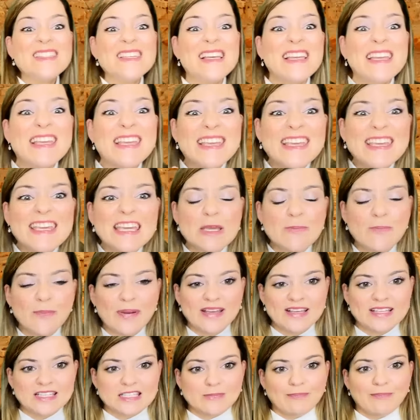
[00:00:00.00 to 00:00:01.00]
to keep
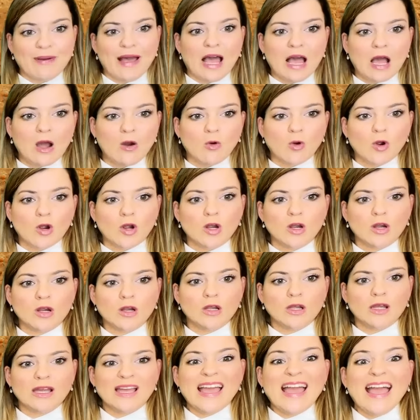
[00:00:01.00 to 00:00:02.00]
his power,
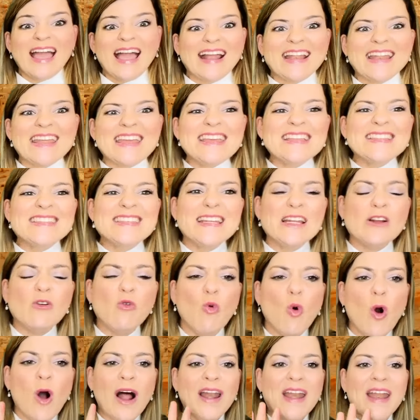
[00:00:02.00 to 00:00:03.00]
and he
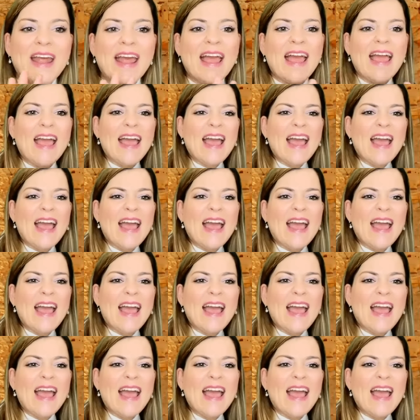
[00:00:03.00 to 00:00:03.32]
didn't want